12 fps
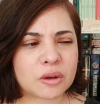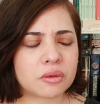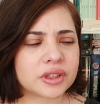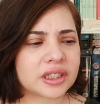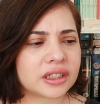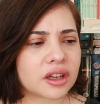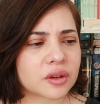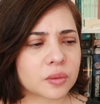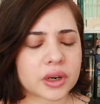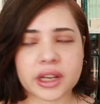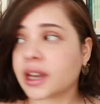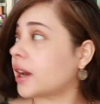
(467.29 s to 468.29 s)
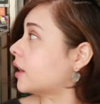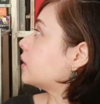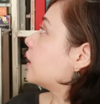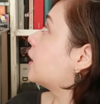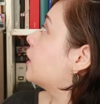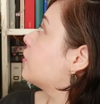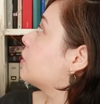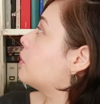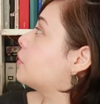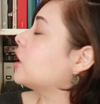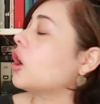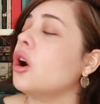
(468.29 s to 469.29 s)
what was the other one I had? I have them
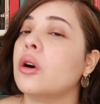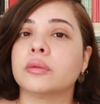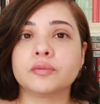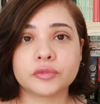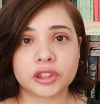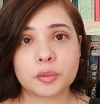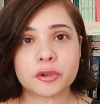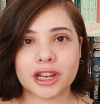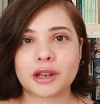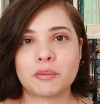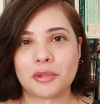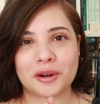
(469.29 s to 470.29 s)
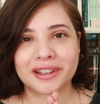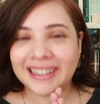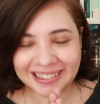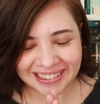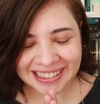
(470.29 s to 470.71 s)
up here. Oh, the brain book.